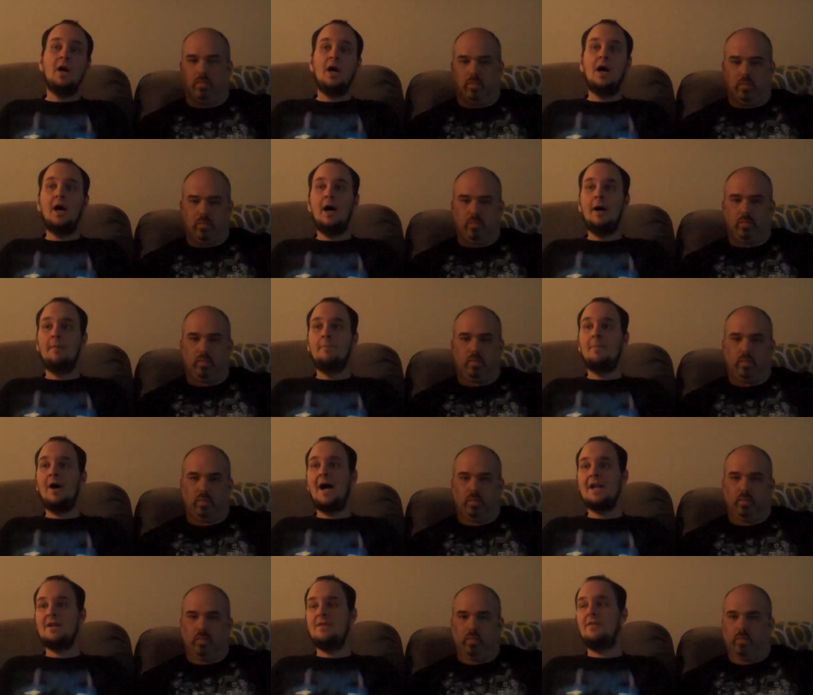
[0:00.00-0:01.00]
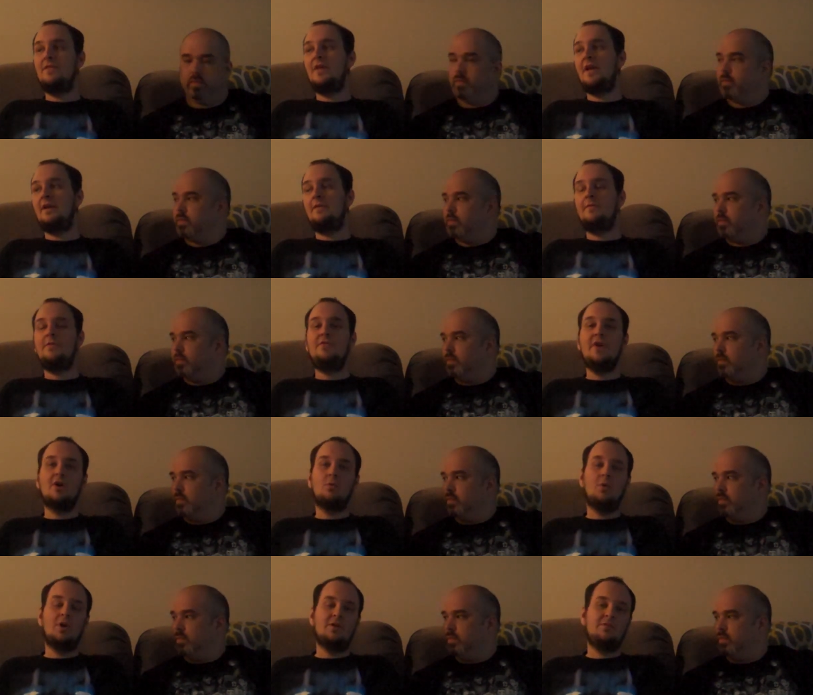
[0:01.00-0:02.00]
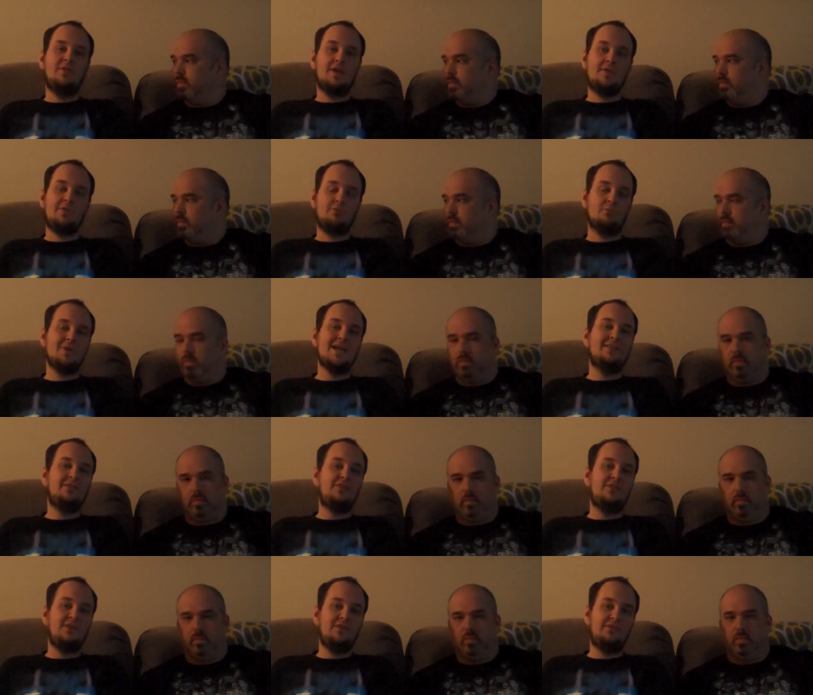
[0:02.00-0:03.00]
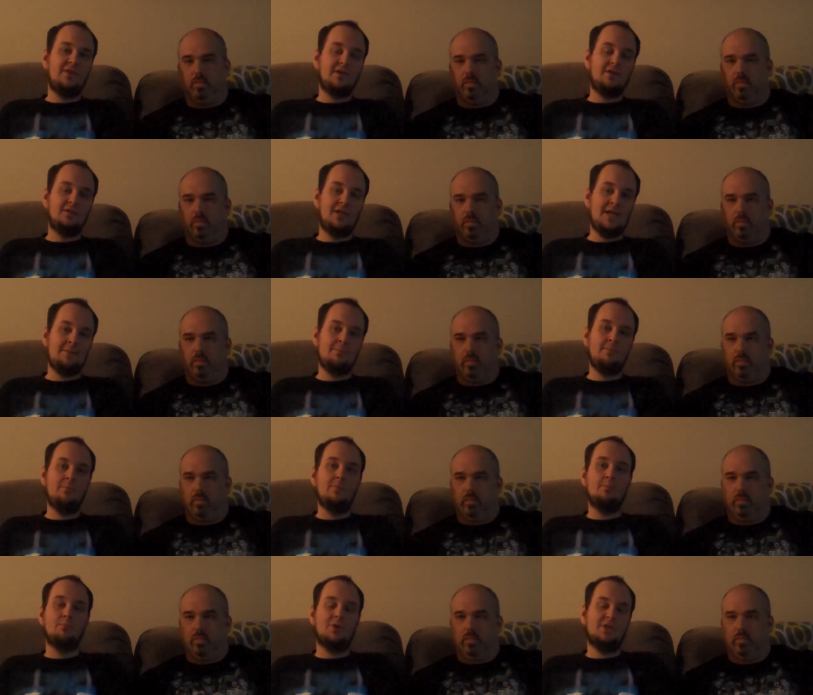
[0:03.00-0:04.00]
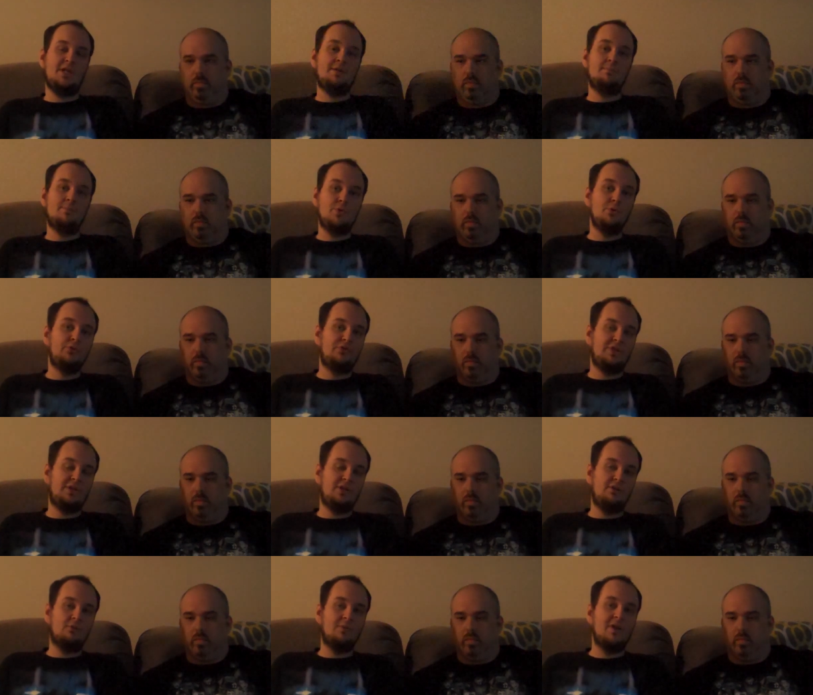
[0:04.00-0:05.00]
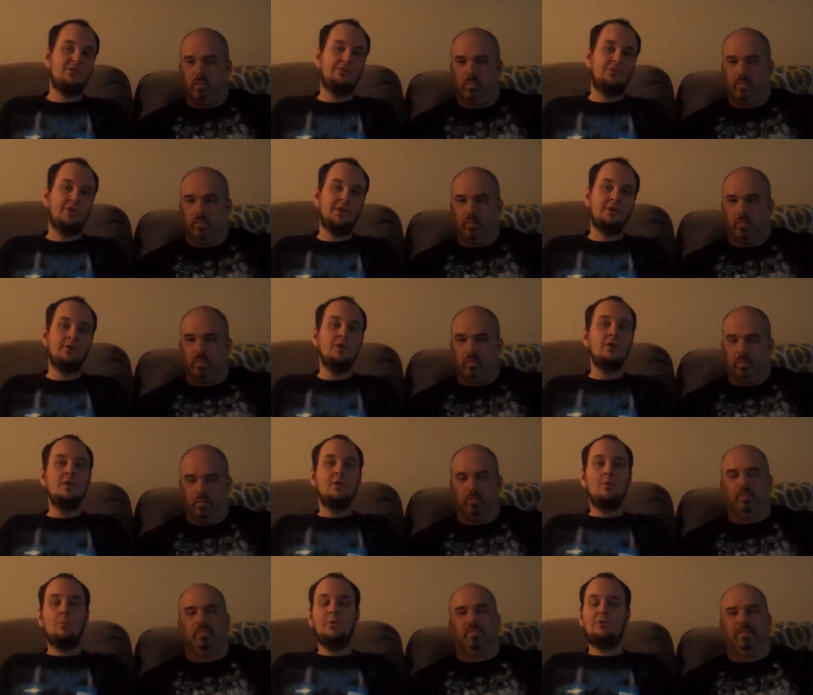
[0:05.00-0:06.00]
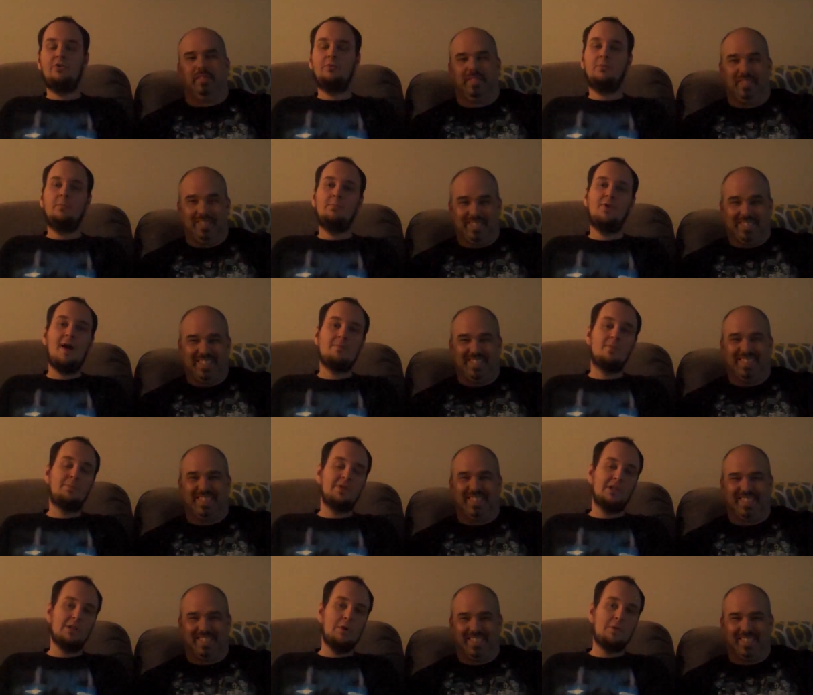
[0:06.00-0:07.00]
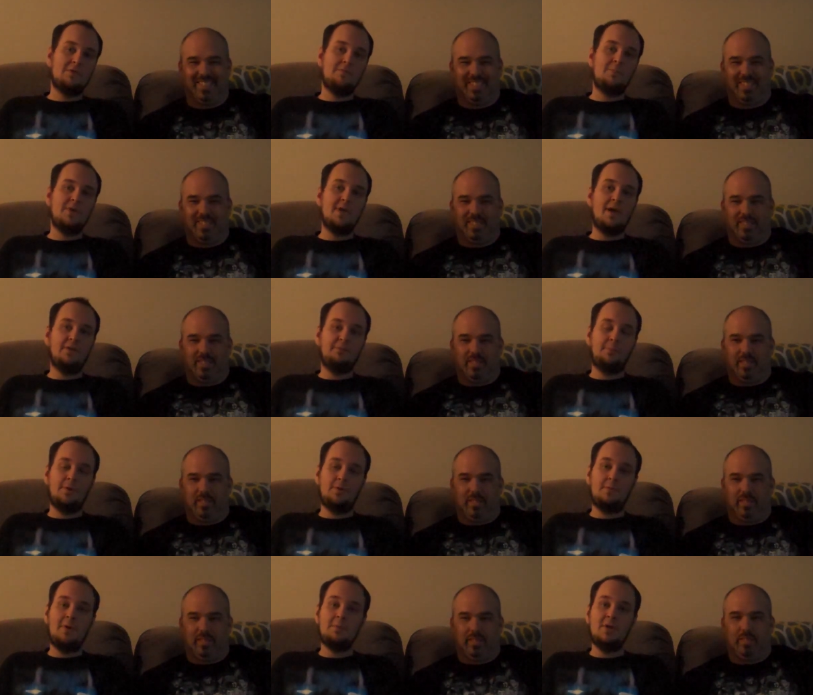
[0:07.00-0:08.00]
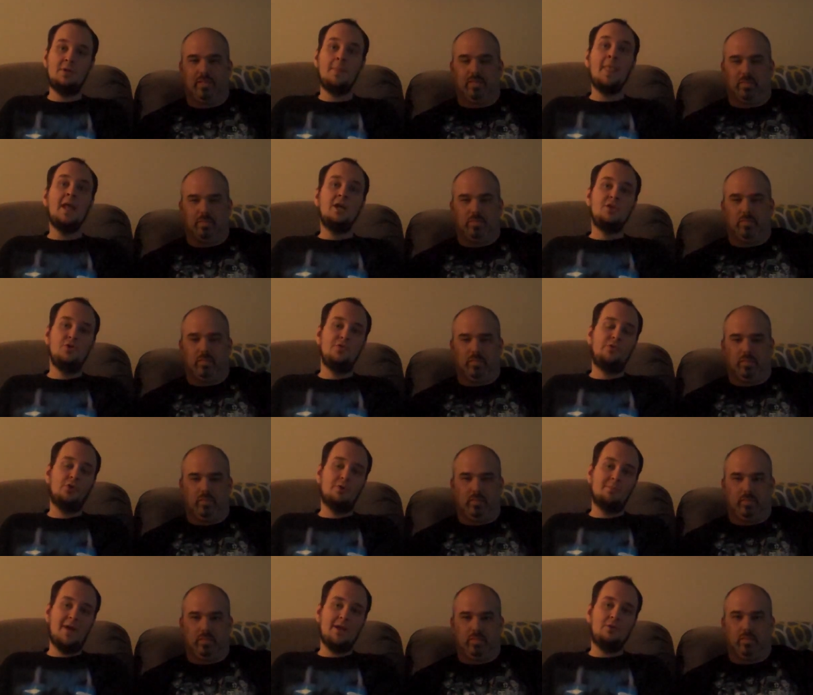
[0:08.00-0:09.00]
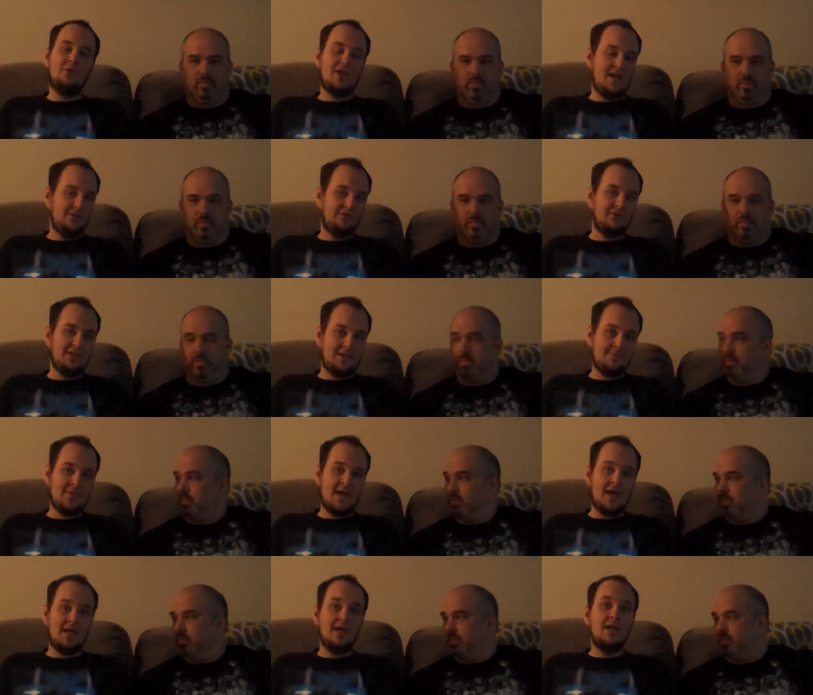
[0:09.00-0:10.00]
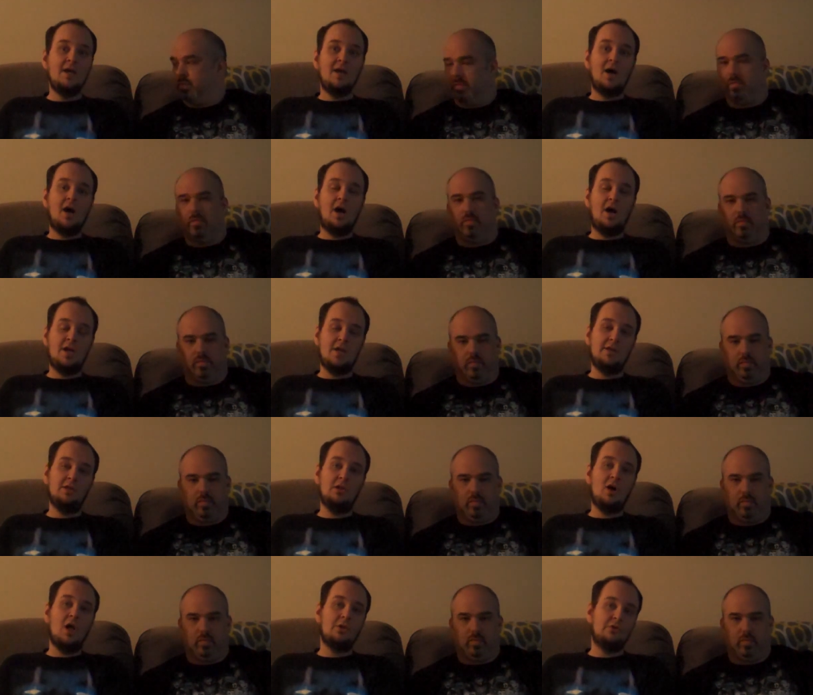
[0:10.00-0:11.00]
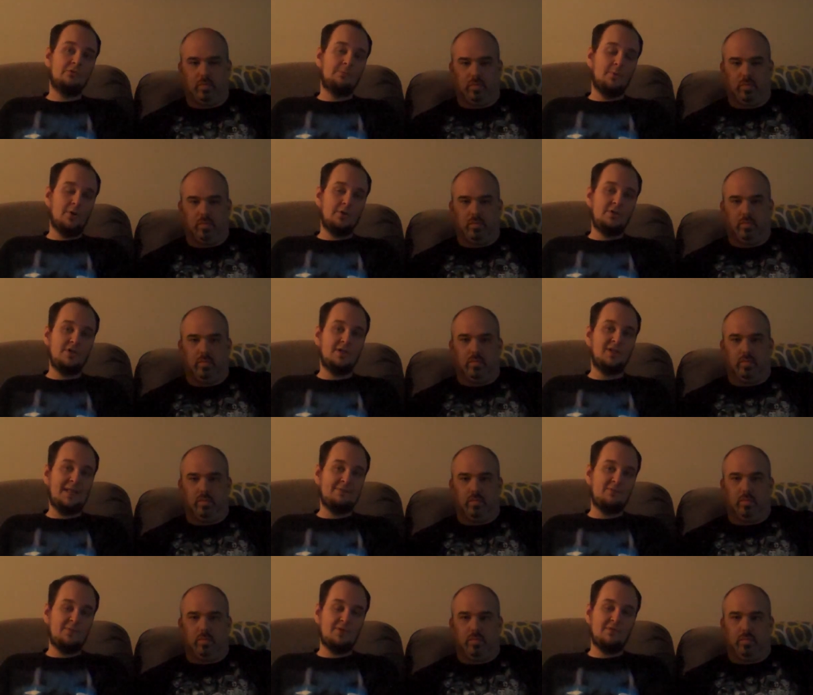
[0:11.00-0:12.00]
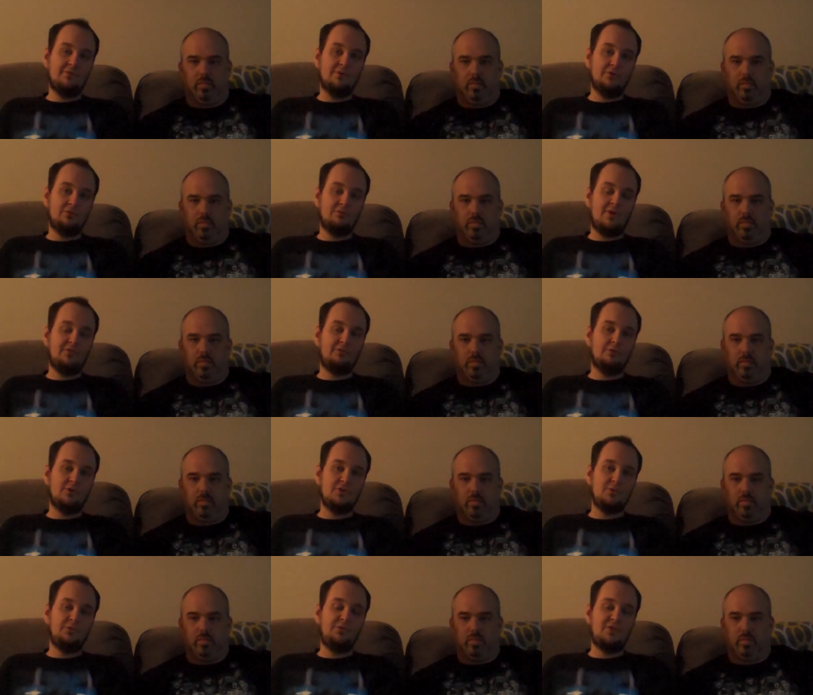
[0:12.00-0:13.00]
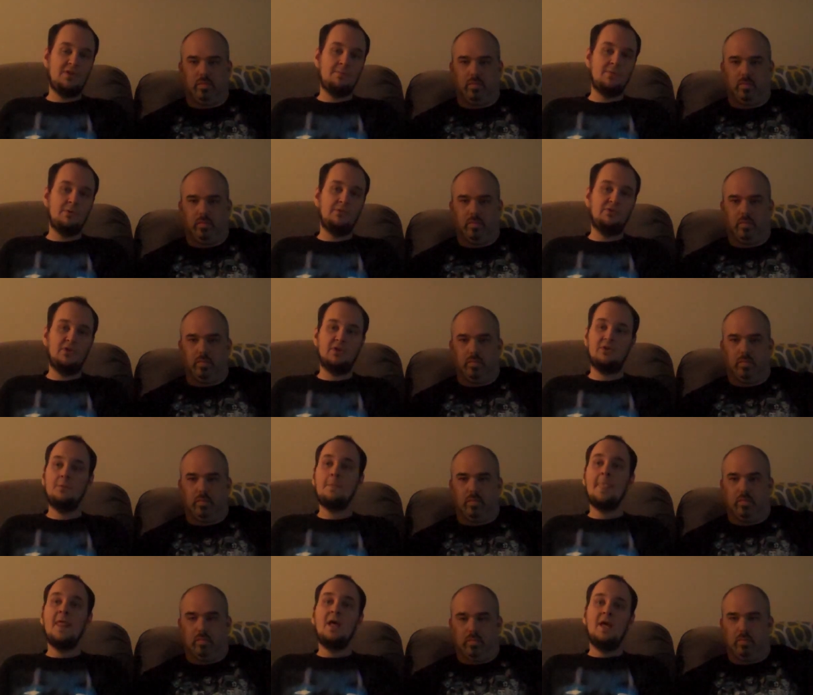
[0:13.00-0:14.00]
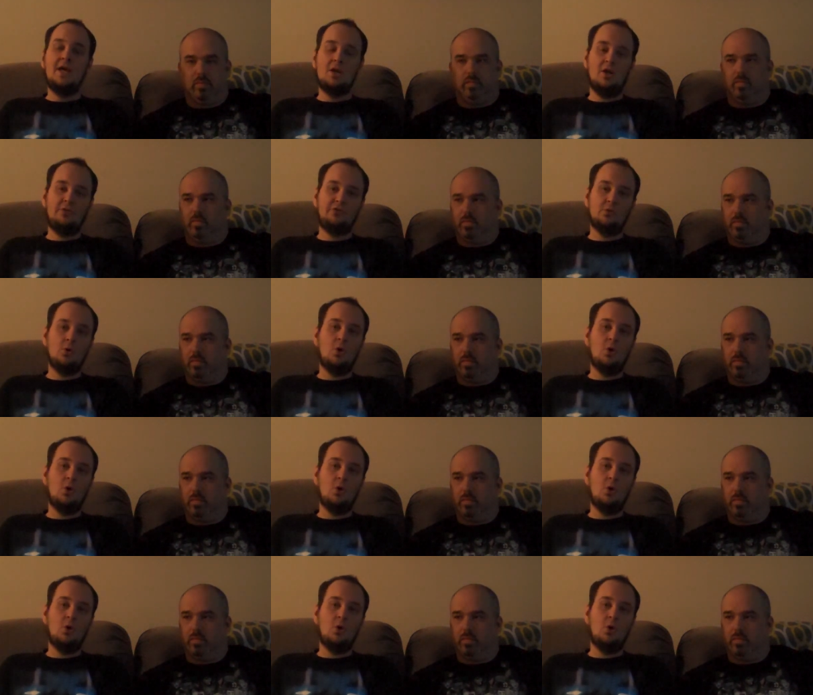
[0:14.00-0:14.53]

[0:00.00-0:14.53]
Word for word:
Speaker 1: Um, I they they're one of like three entities that claim bringing music into wrestling, which is probably a load of B S. But I mean, you've heard Michael Hayes claim that. Uh, in Lawler's book, he claims to be the first wrestler to use theme music, and also